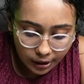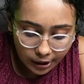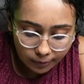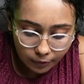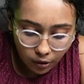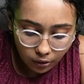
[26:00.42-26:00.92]

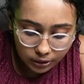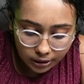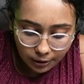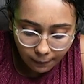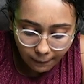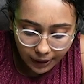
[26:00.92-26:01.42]
m naught
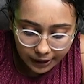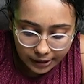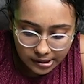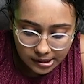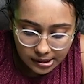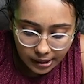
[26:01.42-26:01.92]

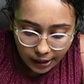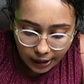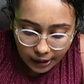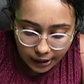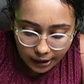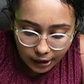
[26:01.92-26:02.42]
minus
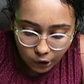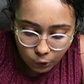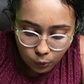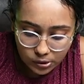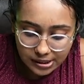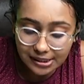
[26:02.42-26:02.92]
a
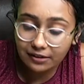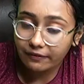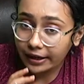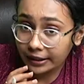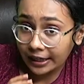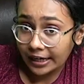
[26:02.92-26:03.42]
root c, where
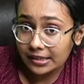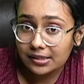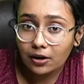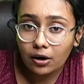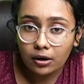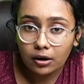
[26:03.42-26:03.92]
a is
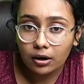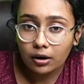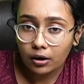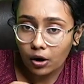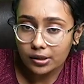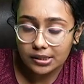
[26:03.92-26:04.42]
a
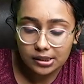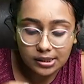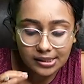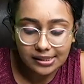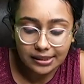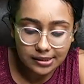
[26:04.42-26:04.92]
constant,
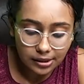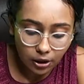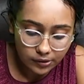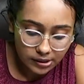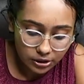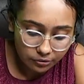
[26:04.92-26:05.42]
c is a
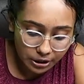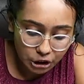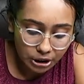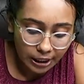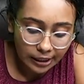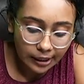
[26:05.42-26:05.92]

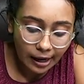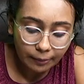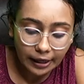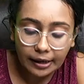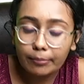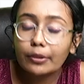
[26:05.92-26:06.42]
concentration,
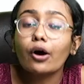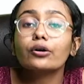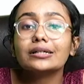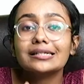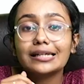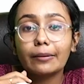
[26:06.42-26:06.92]
lambda m naught
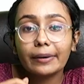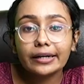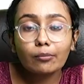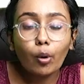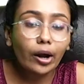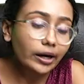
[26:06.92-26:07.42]
is a limiting
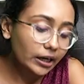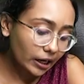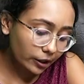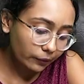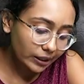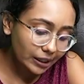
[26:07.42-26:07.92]
molar
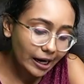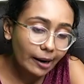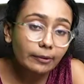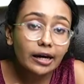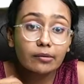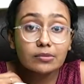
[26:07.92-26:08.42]
conductivity, and
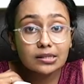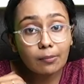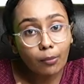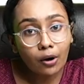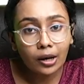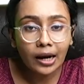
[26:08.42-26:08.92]
lambda m is a
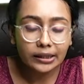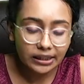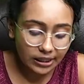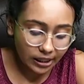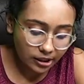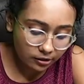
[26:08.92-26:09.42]
molar
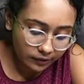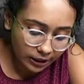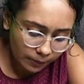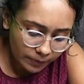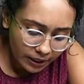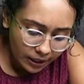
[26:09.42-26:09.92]
conductivity.
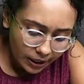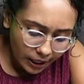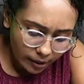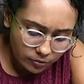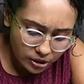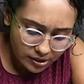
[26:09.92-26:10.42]

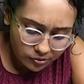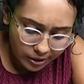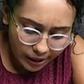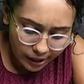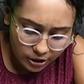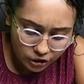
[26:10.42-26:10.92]
I'm just
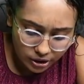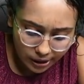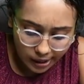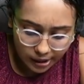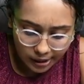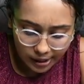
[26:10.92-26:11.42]
rearranging
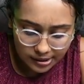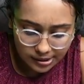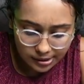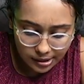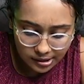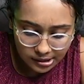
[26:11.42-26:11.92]
it as
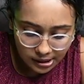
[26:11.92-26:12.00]
this: